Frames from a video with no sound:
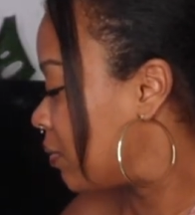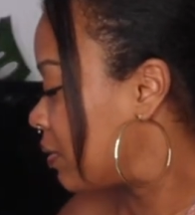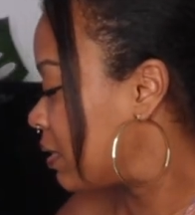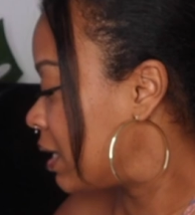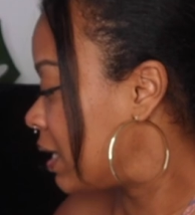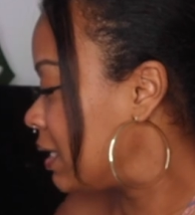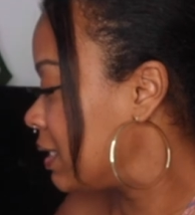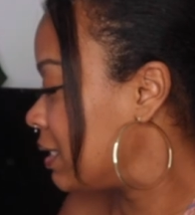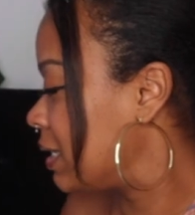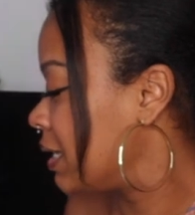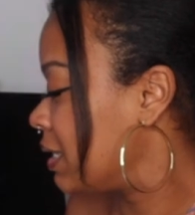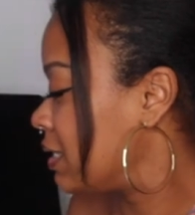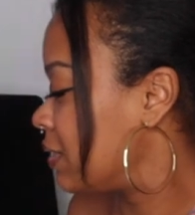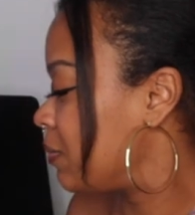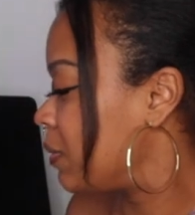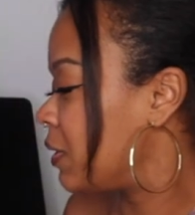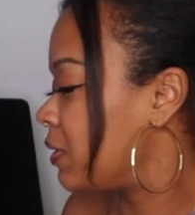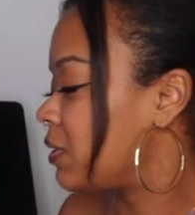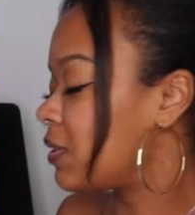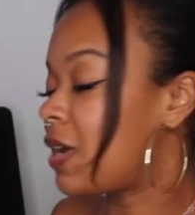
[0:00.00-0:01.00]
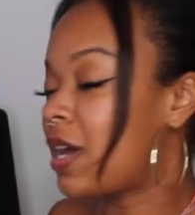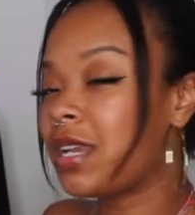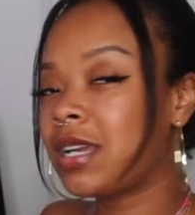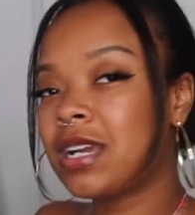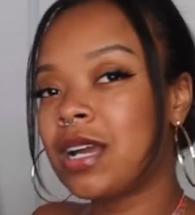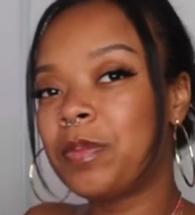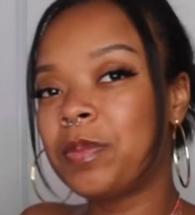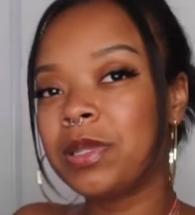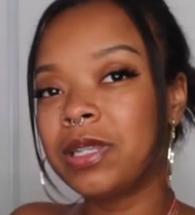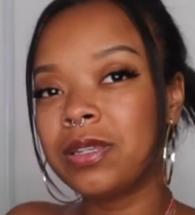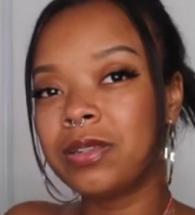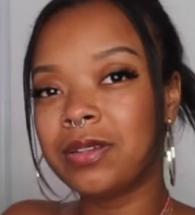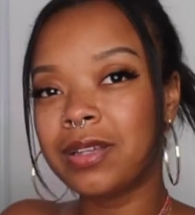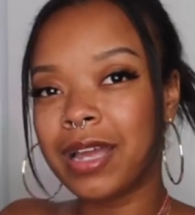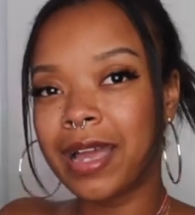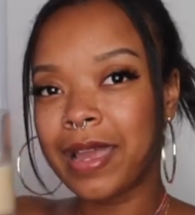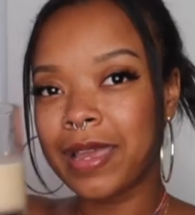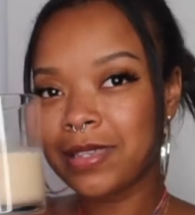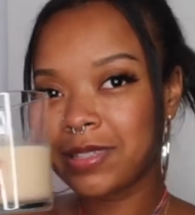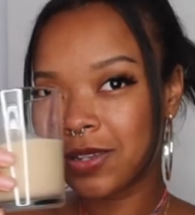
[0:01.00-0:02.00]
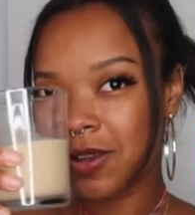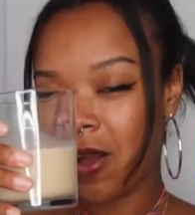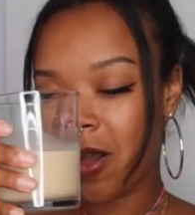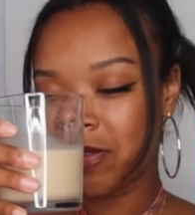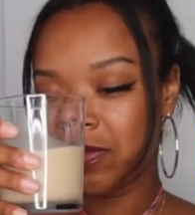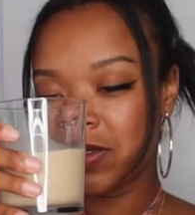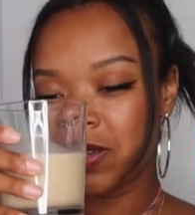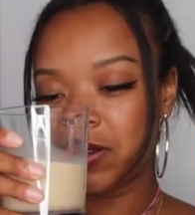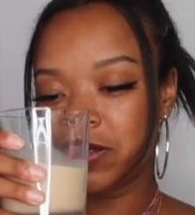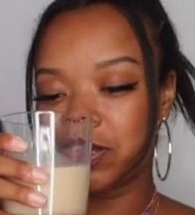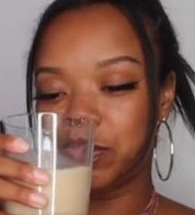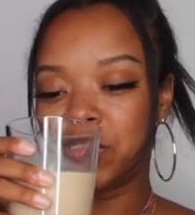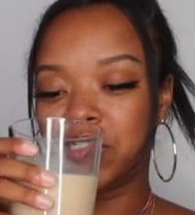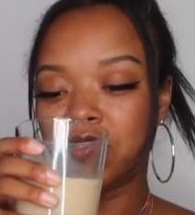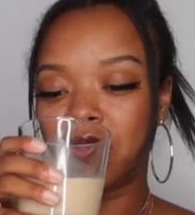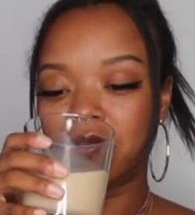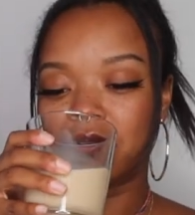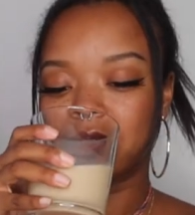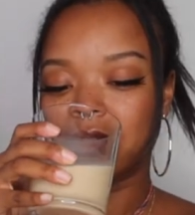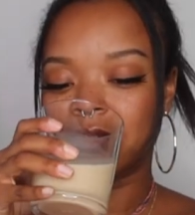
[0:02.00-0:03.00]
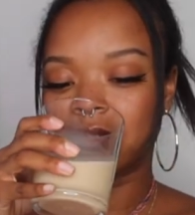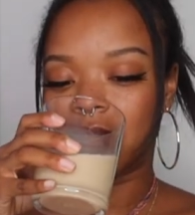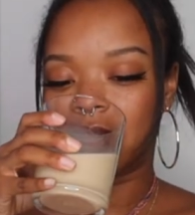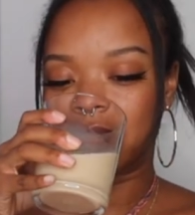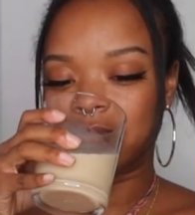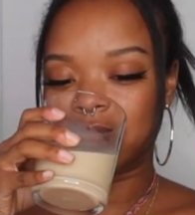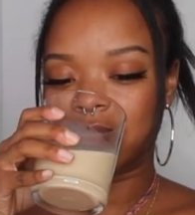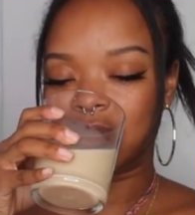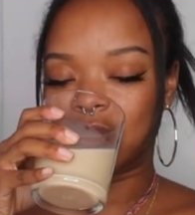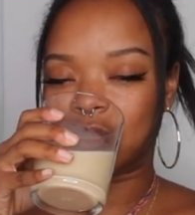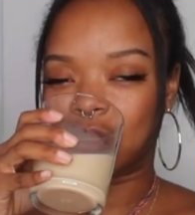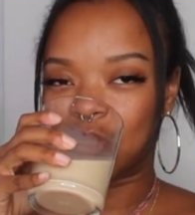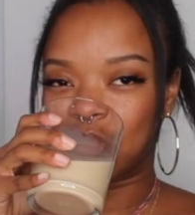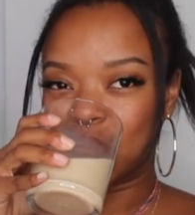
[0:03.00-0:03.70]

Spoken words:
with the incense, we also got a couple little iced coffee. Here's a McDonald's iced coffee.